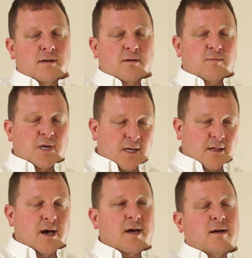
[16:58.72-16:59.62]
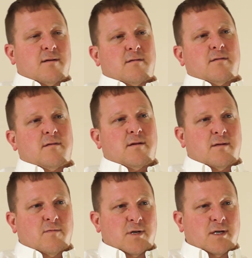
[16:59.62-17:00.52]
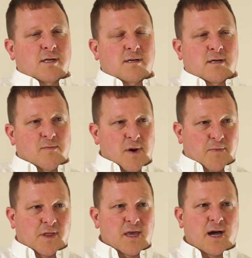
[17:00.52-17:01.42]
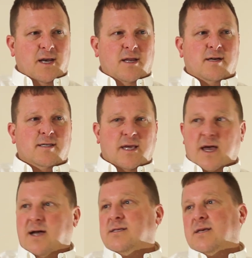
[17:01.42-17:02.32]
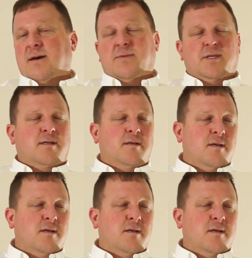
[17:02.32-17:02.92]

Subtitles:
Meet a client and we come up with the ideas, the concepts, and,